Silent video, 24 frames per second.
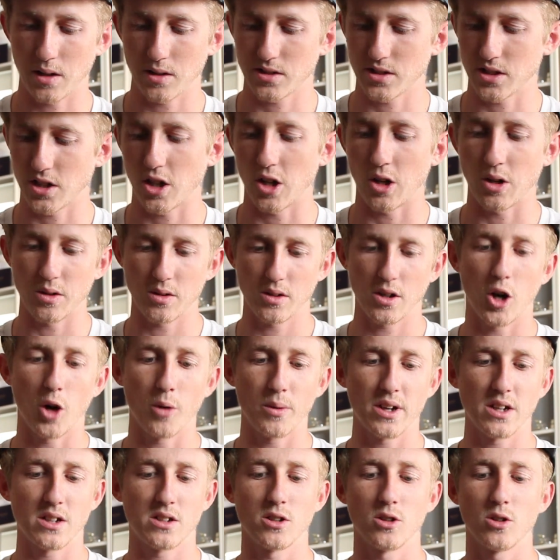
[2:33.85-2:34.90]
so
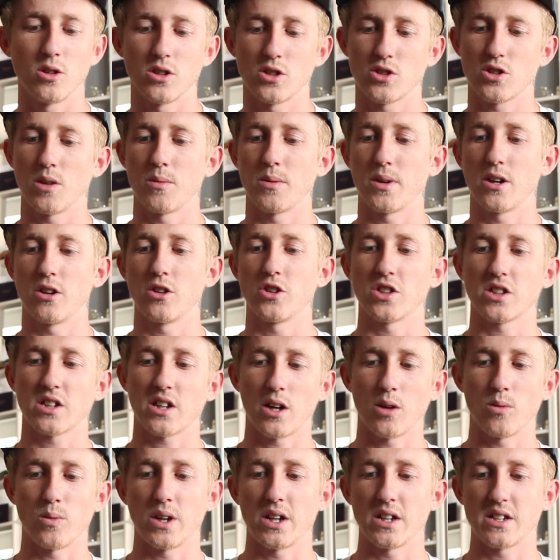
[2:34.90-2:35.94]
OD2 distributor, just
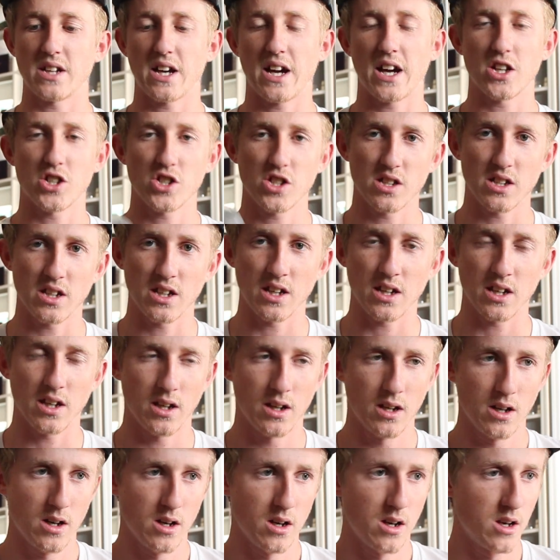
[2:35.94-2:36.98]
got to reattach
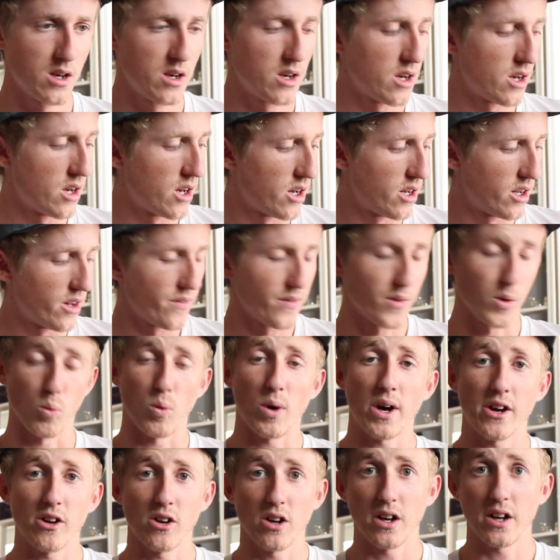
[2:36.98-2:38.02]
the
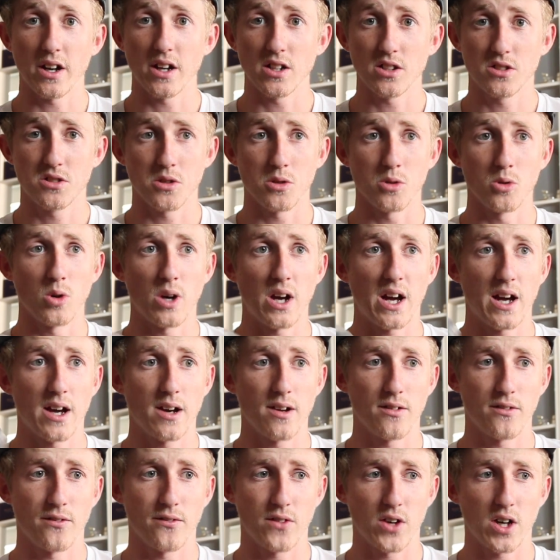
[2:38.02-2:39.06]
wire on it to
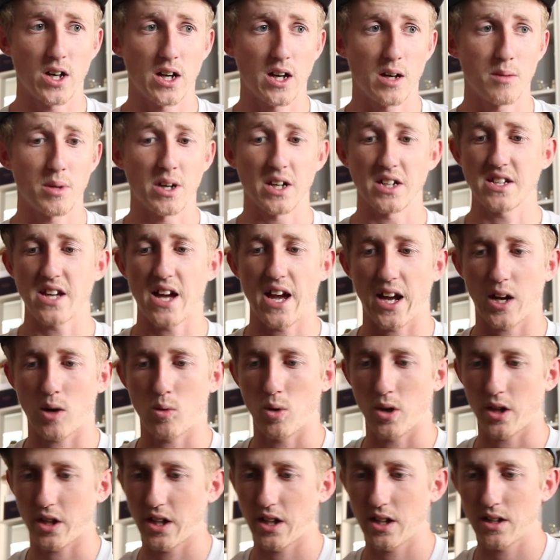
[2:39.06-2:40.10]
have my tack
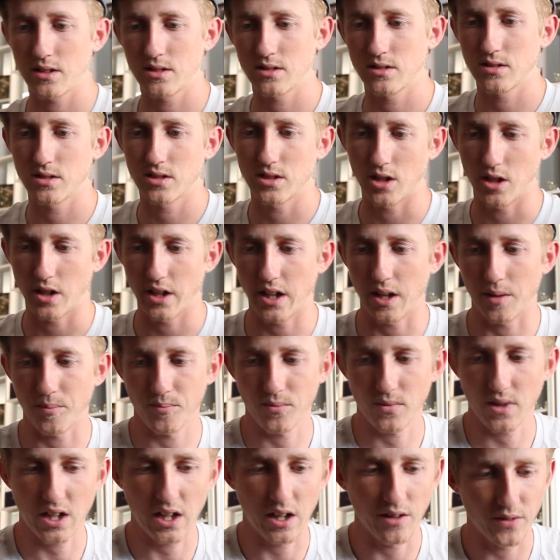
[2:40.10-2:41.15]
working. So yeah,
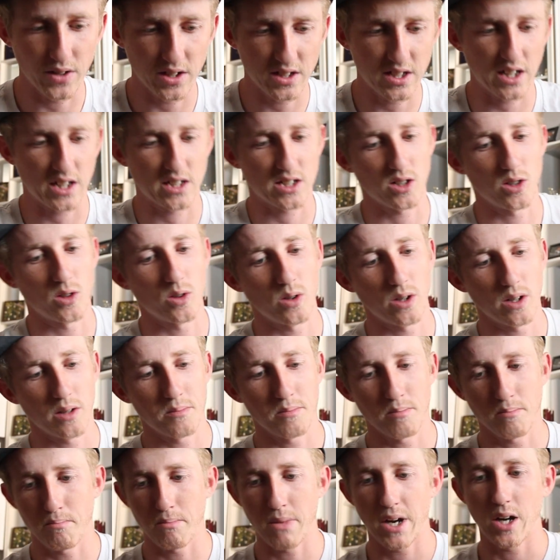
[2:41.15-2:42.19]
got Vtec solenoid
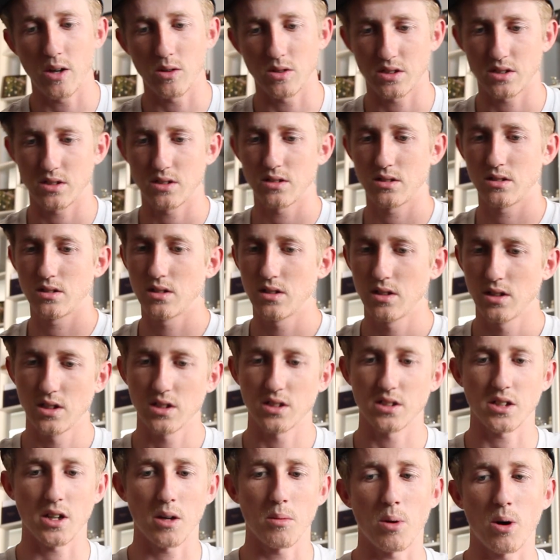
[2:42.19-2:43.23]
mounts,
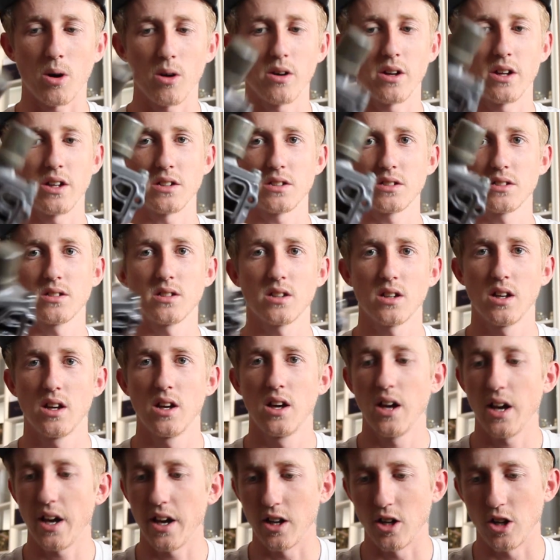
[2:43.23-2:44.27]
sub harness,
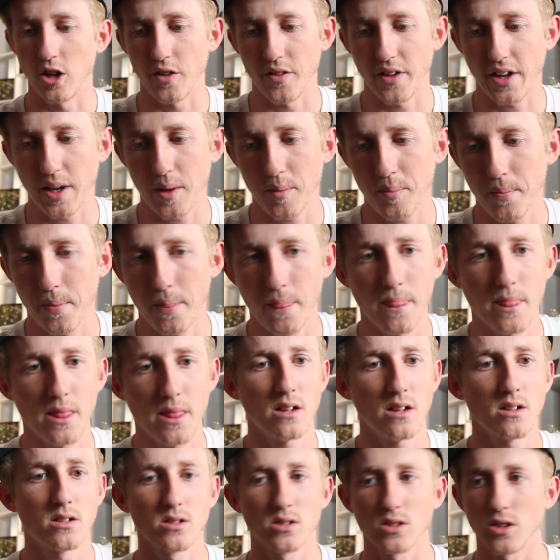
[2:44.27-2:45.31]
and all that.
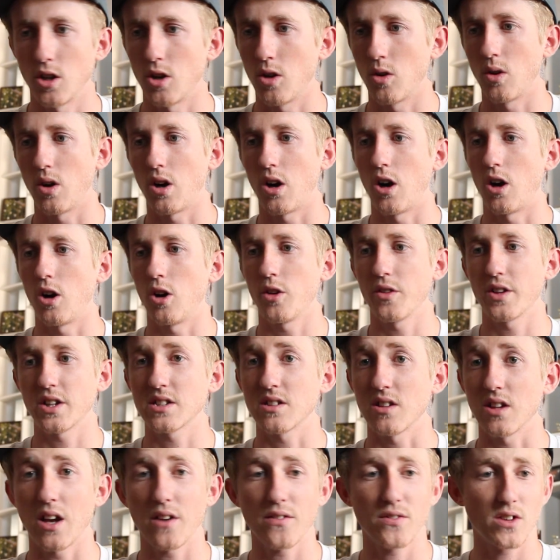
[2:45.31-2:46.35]
So all
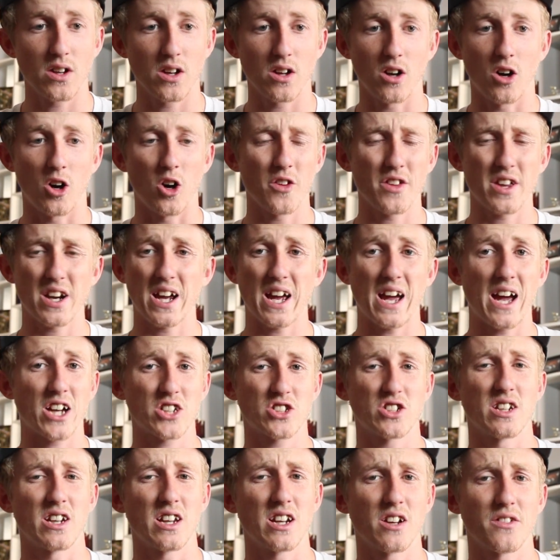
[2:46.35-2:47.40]
that's left, all that I
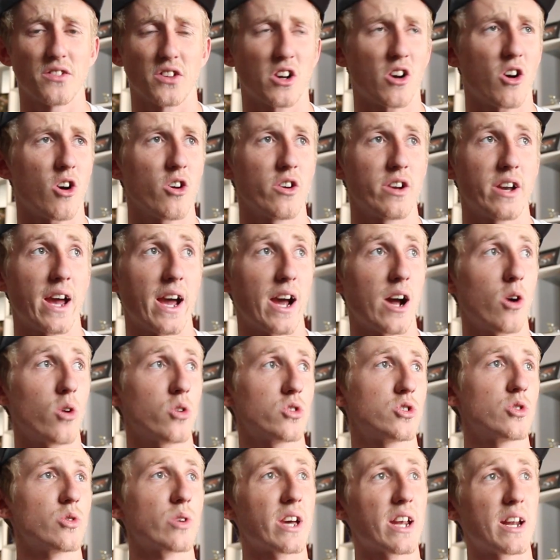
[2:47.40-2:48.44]
actually need on the car now
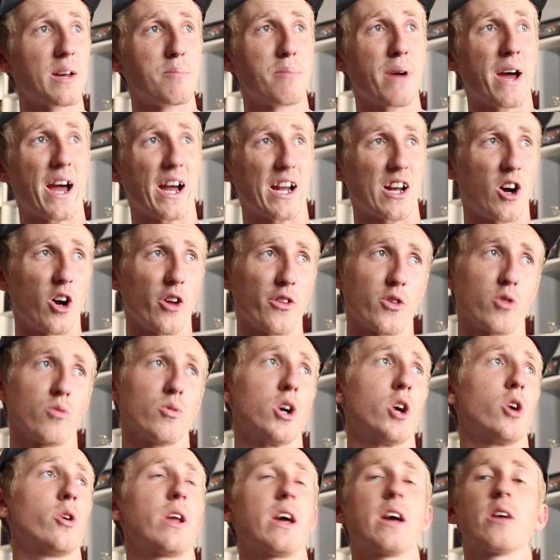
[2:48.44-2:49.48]
to get it back on the
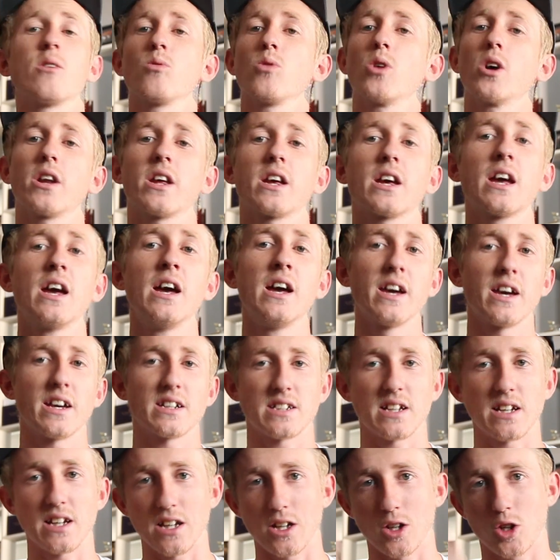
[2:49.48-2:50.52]
road and running,
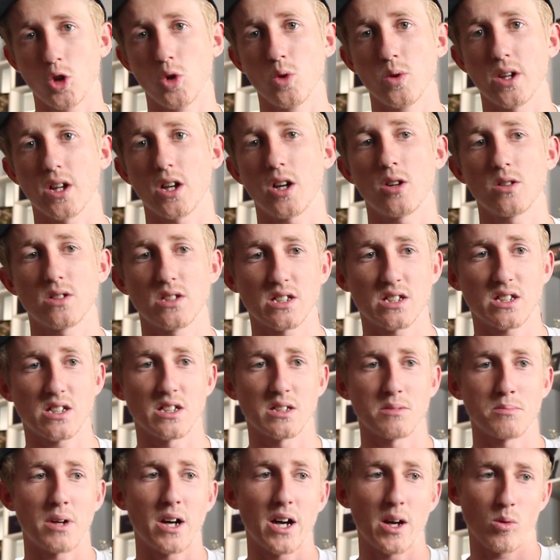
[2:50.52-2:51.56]
is I need cooling hoses,
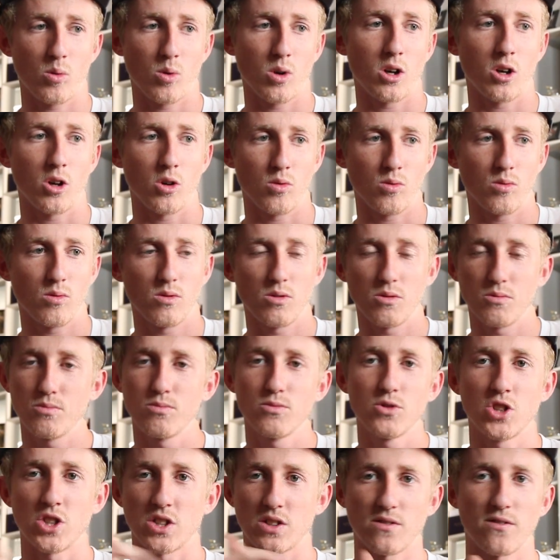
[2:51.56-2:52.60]
because mine were all
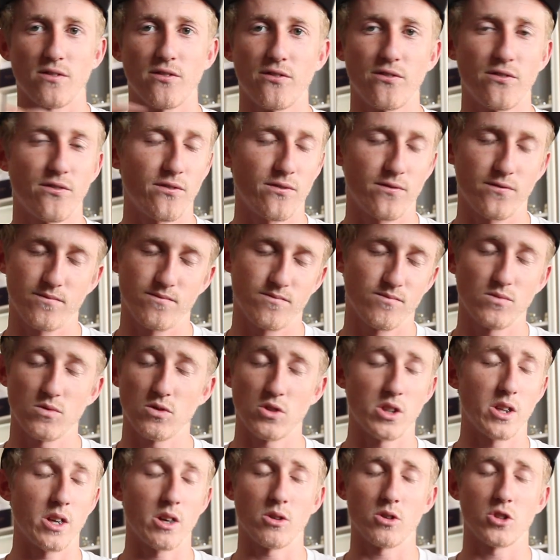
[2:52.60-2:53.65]
just,
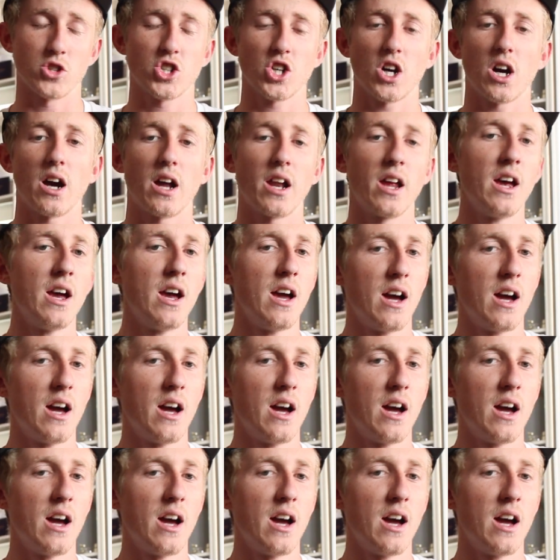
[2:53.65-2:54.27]
they were shot.